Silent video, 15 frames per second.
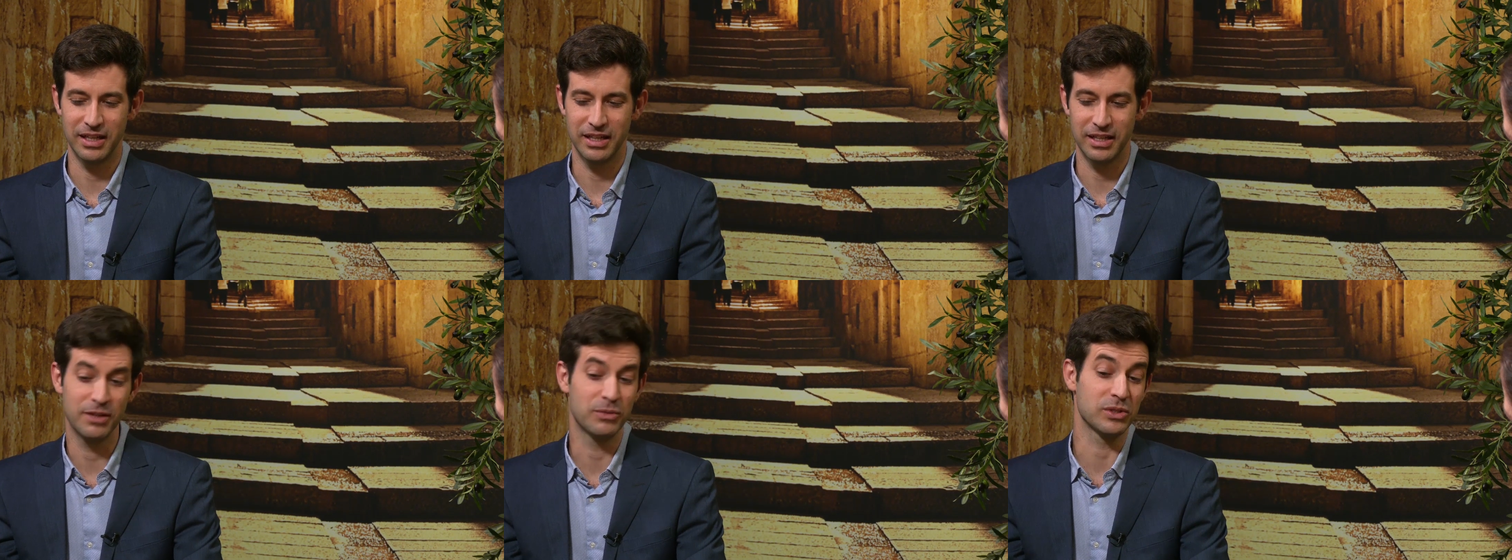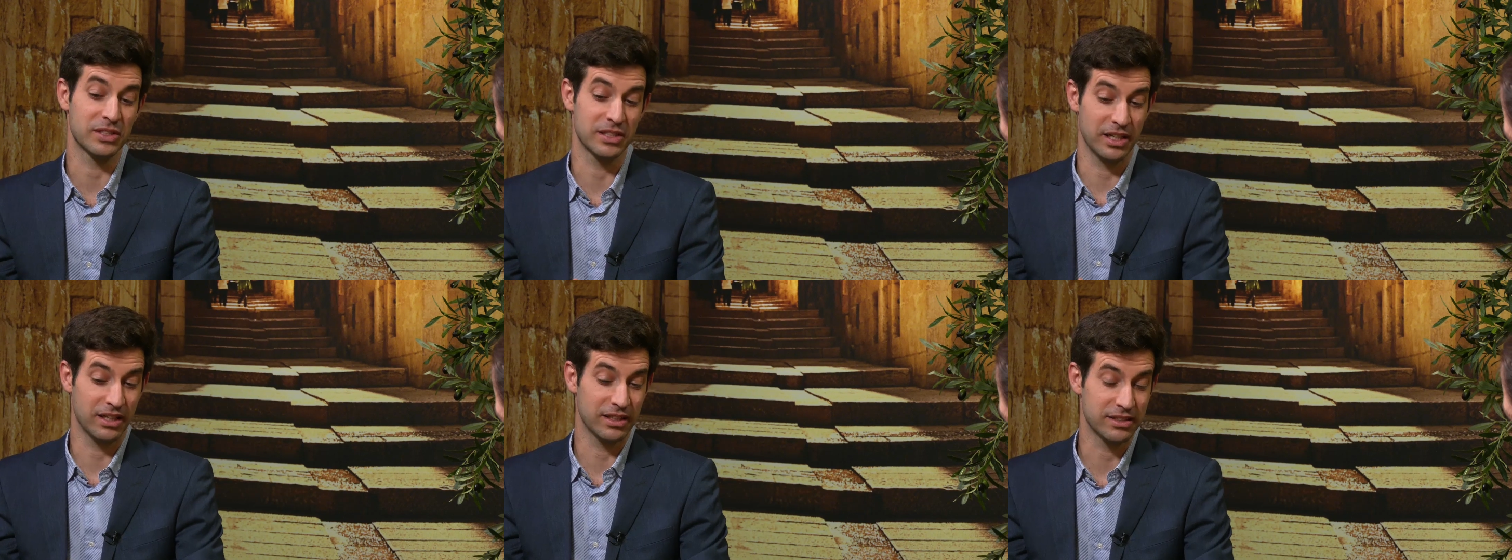he was
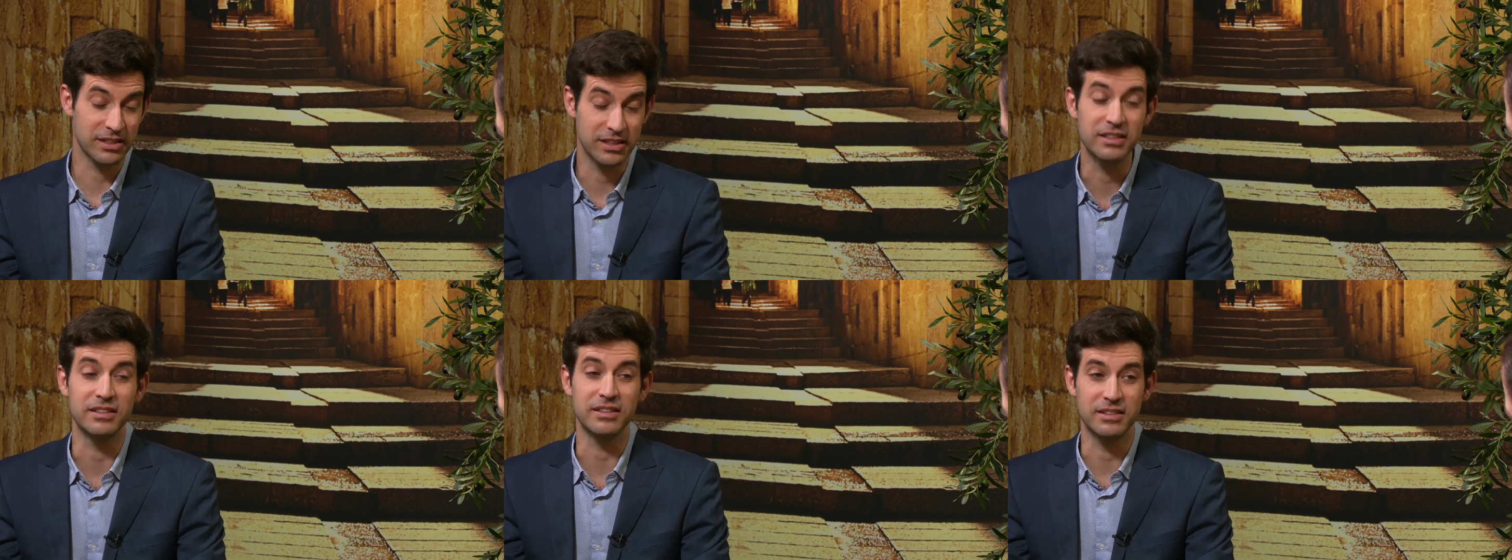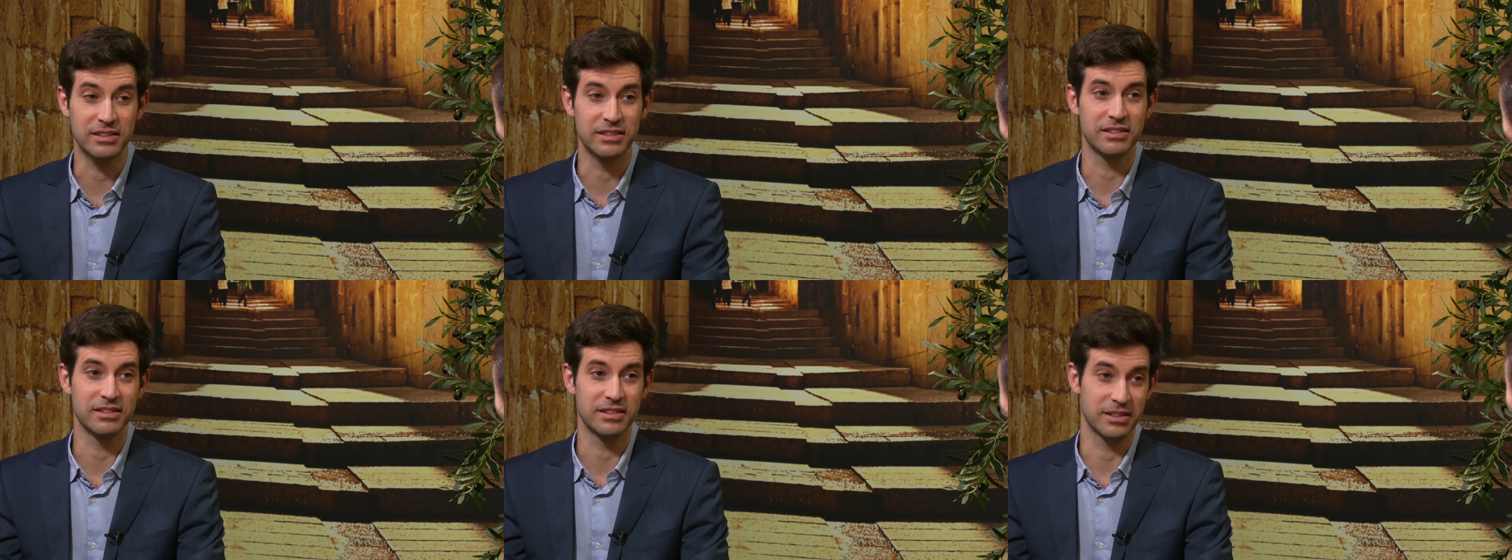an
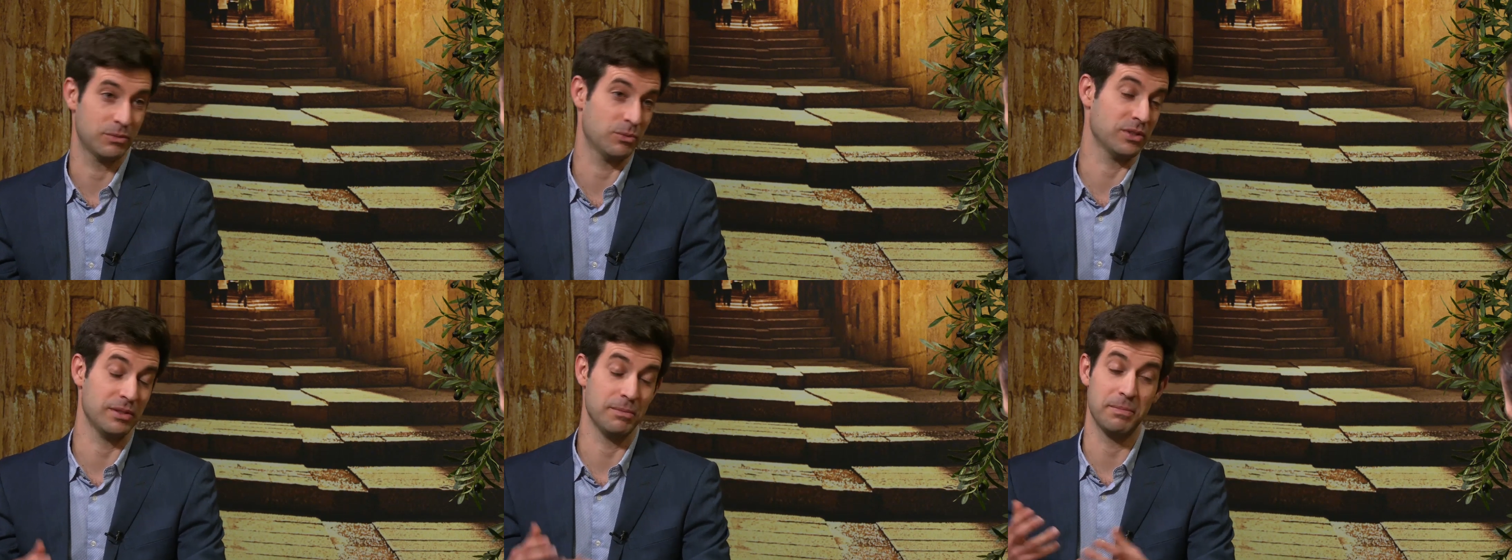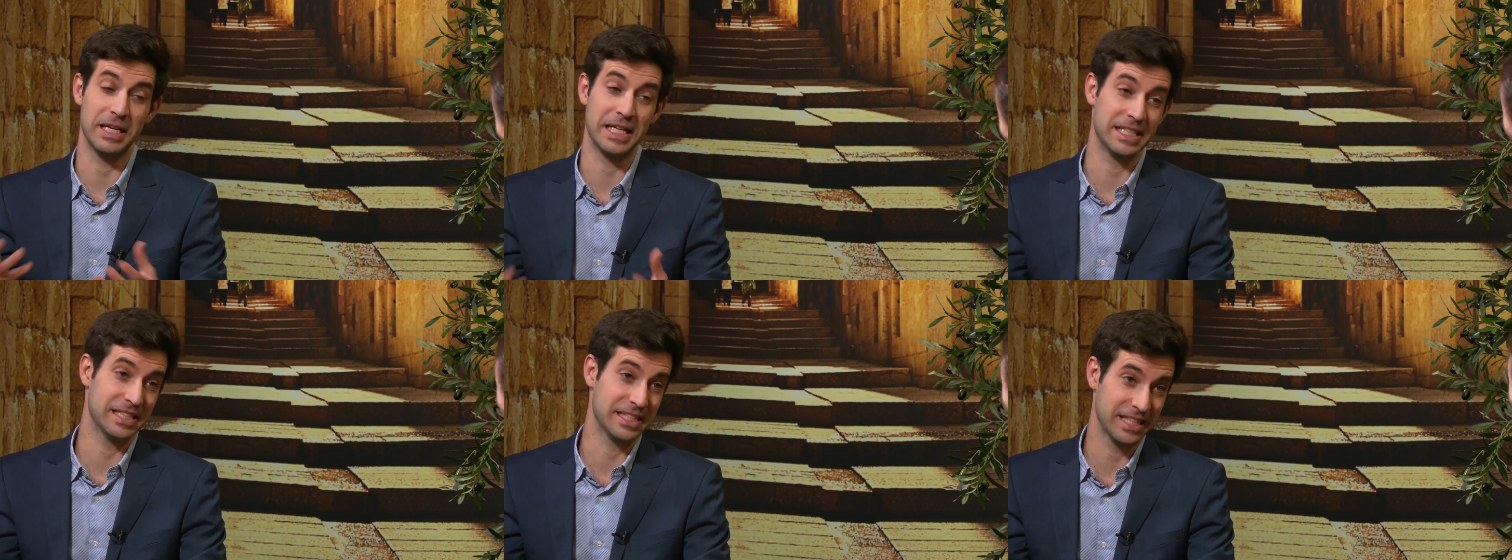artist, he was a
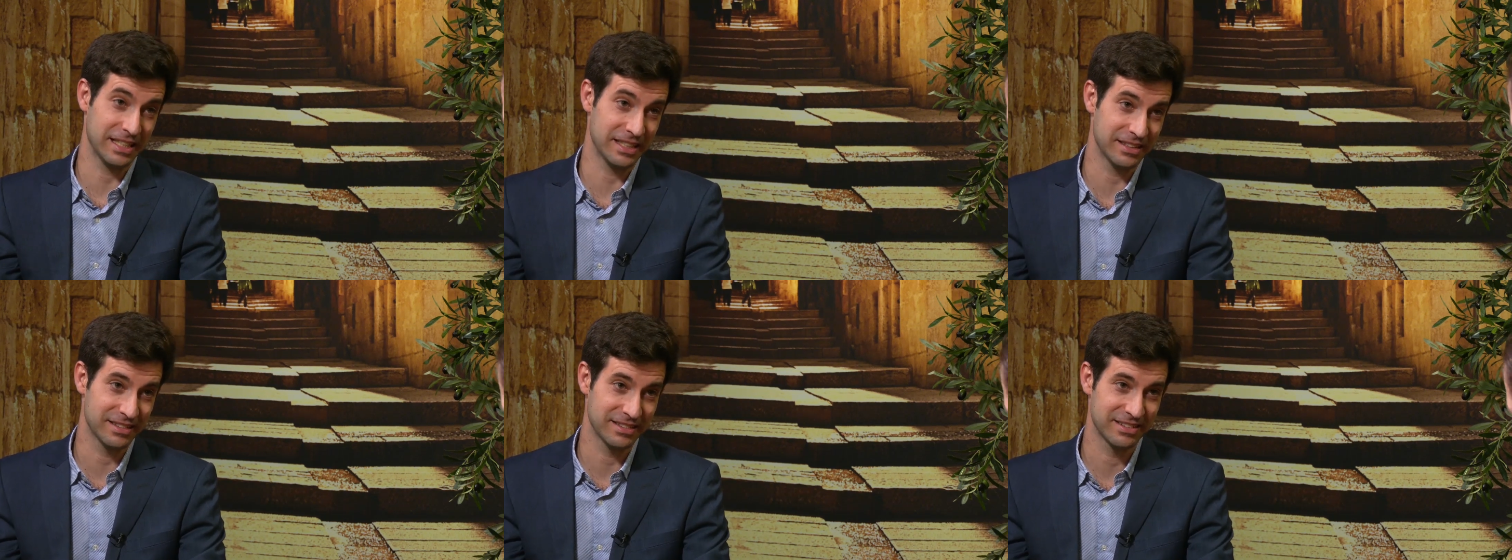painter,